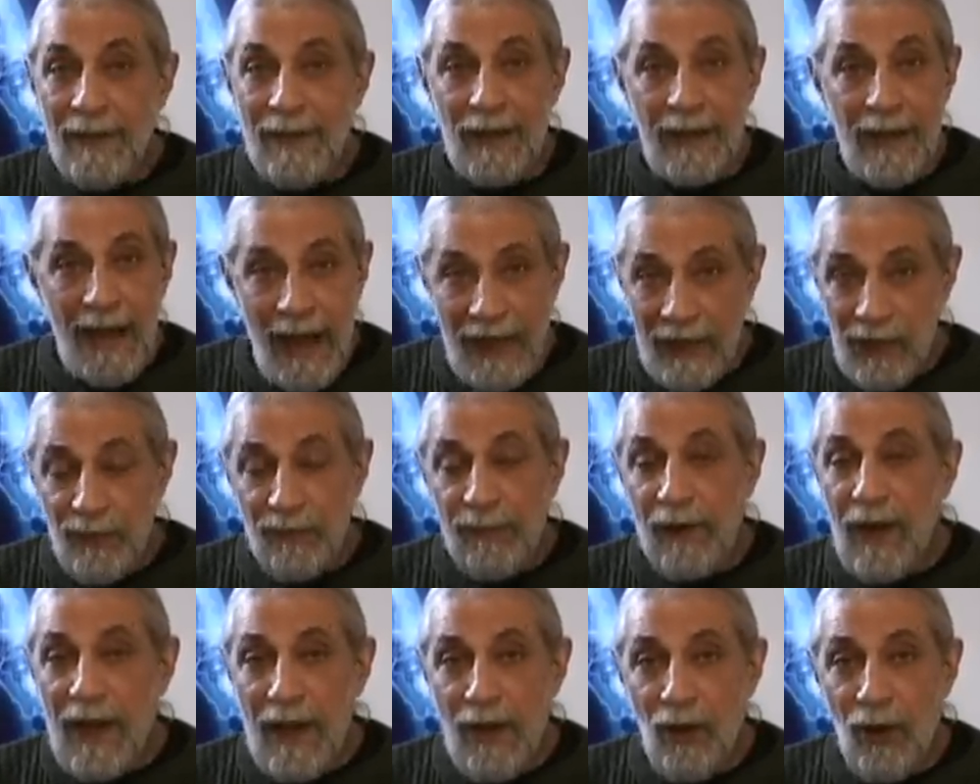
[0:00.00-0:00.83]
The
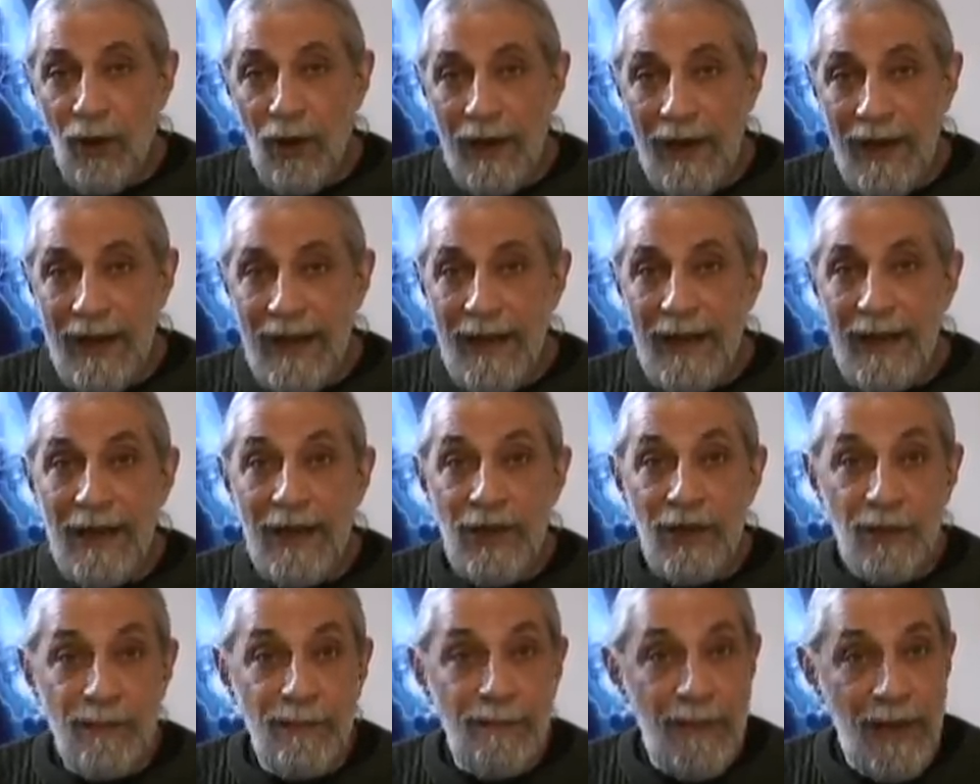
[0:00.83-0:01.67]
next priority
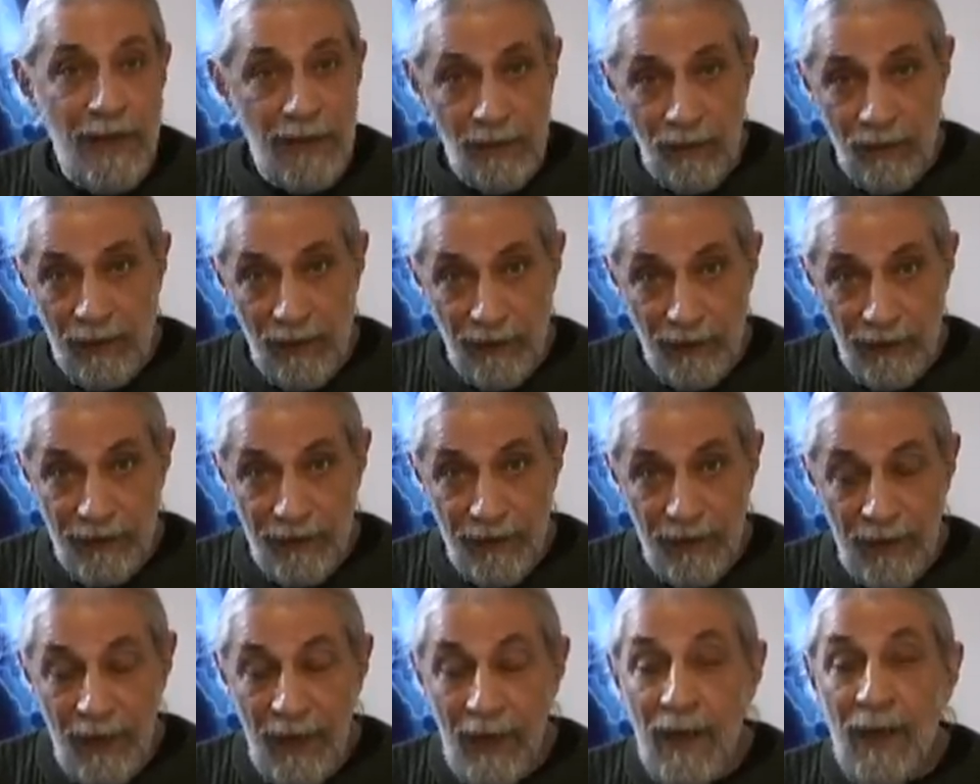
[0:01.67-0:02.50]
is
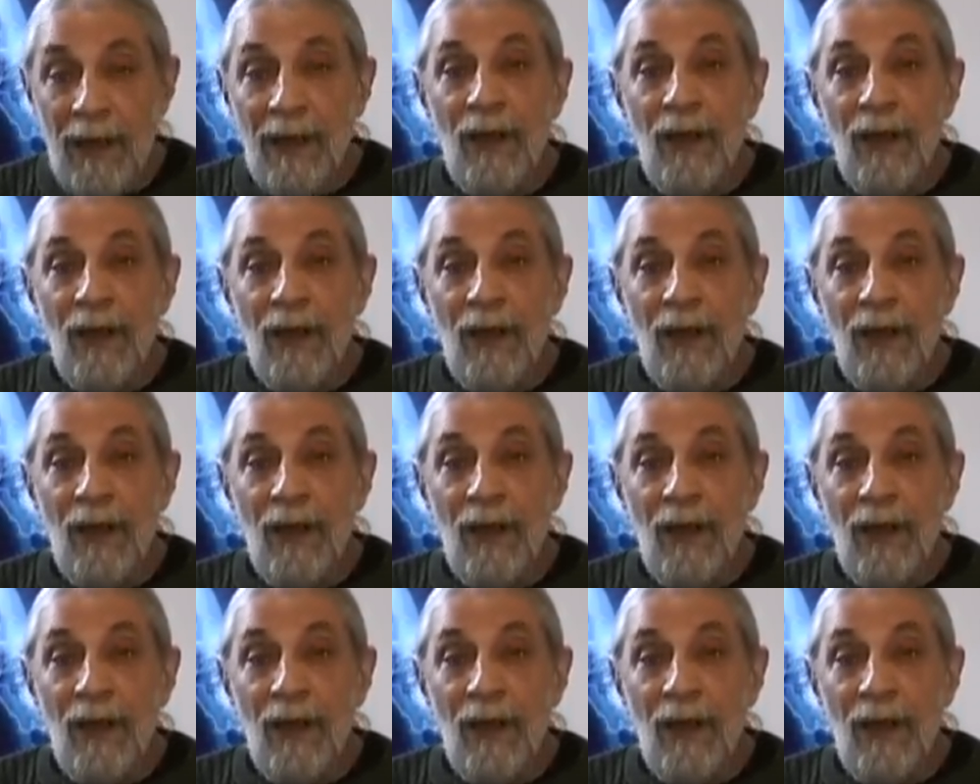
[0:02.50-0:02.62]
minerals.